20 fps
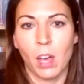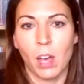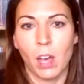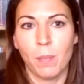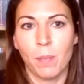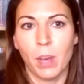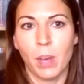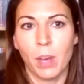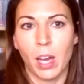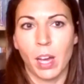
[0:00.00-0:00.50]

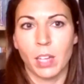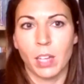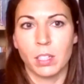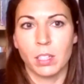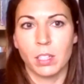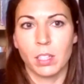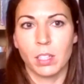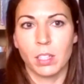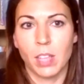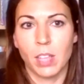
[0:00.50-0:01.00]
and
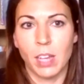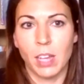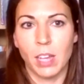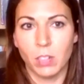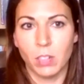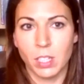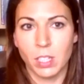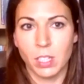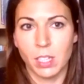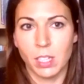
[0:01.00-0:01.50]
the
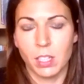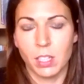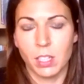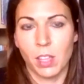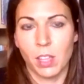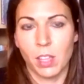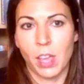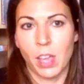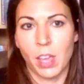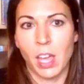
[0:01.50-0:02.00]
illnesses that
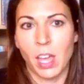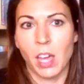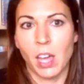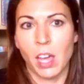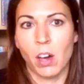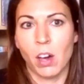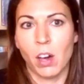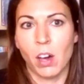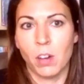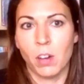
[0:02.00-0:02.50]
they
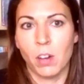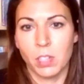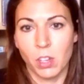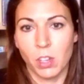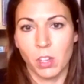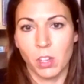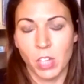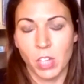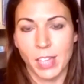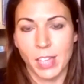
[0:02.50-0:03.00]
are
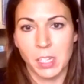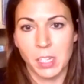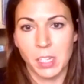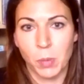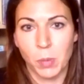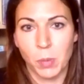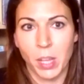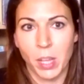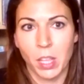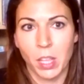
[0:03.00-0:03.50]
associated
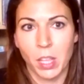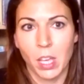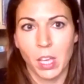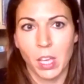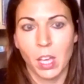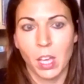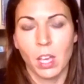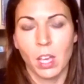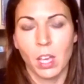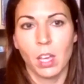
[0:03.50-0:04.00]
with.
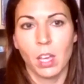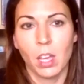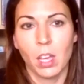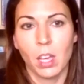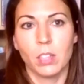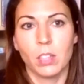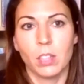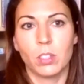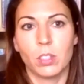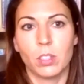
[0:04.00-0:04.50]

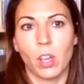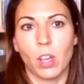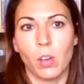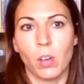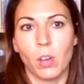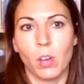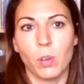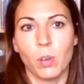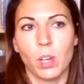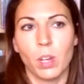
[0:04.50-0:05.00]

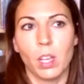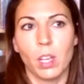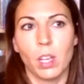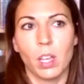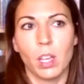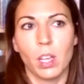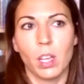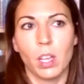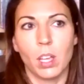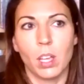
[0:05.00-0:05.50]
So
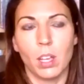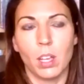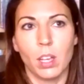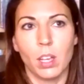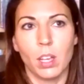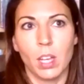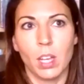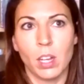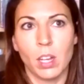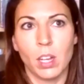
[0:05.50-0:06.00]

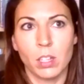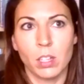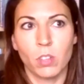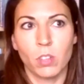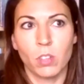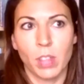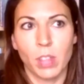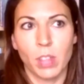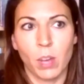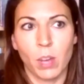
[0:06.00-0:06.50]
in answering
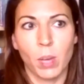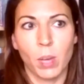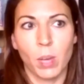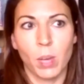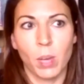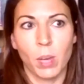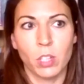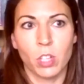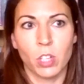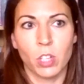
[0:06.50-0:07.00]
that
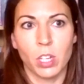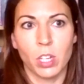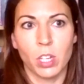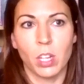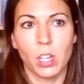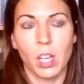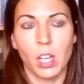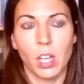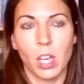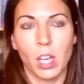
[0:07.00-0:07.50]
question,
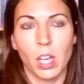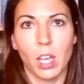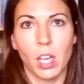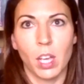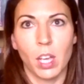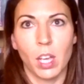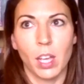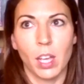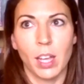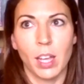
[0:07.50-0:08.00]

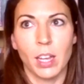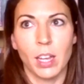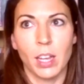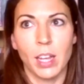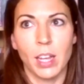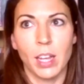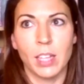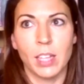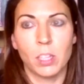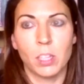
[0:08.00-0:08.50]

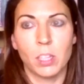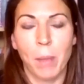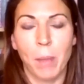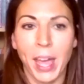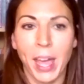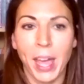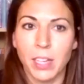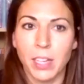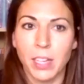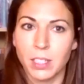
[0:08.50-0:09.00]
it
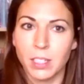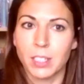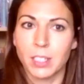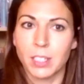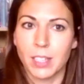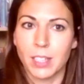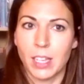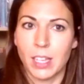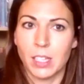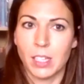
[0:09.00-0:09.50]
depends
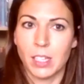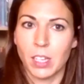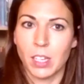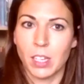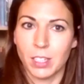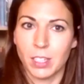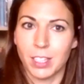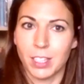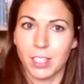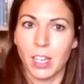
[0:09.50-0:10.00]
is the
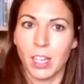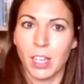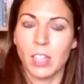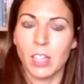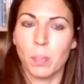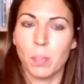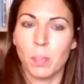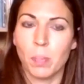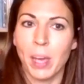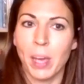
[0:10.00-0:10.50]
answer. It
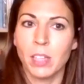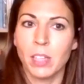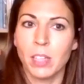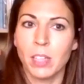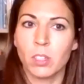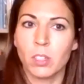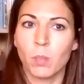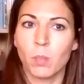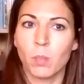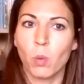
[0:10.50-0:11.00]
depends
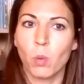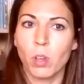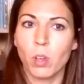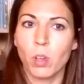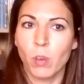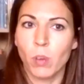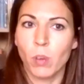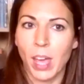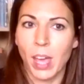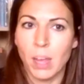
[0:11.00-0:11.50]
on what your
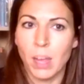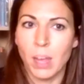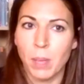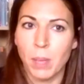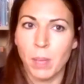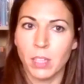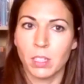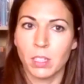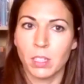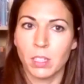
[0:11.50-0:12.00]
aim
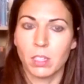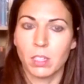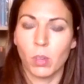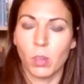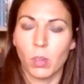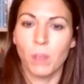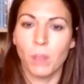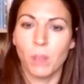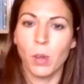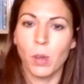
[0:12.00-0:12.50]
is. So
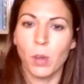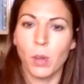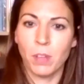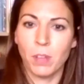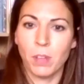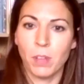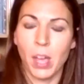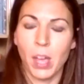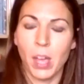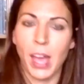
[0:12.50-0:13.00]
if you have
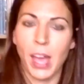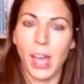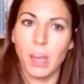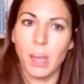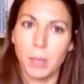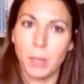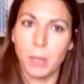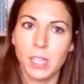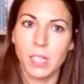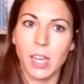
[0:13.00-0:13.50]
a
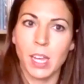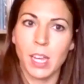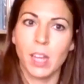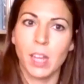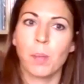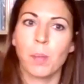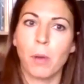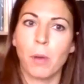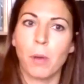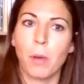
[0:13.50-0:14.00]
particular
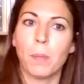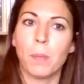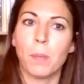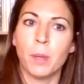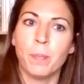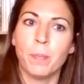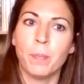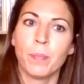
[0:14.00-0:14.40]
problem,